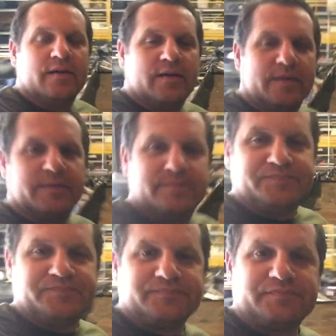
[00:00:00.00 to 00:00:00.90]

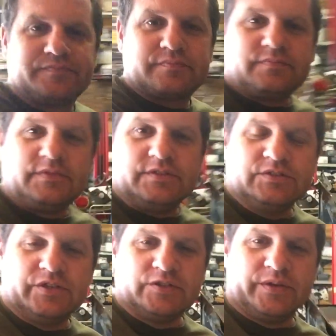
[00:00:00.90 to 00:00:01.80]
Um,
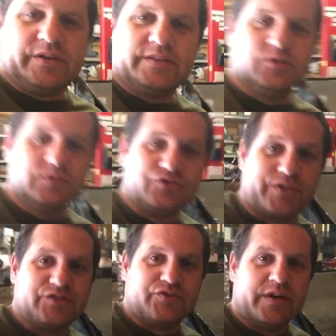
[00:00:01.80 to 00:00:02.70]
so this one here, this one's
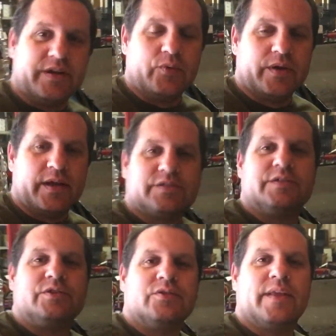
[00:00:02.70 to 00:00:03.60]
race ready. We could
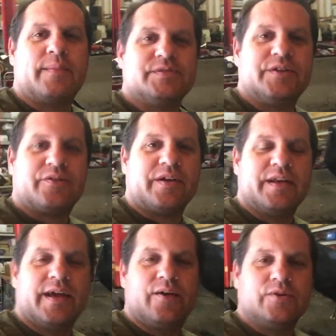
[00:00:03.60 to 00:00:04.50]
actually do laps in it right
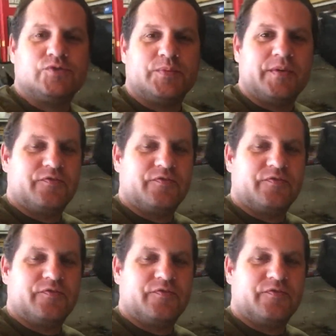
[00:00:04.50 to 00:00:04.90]
now, which would be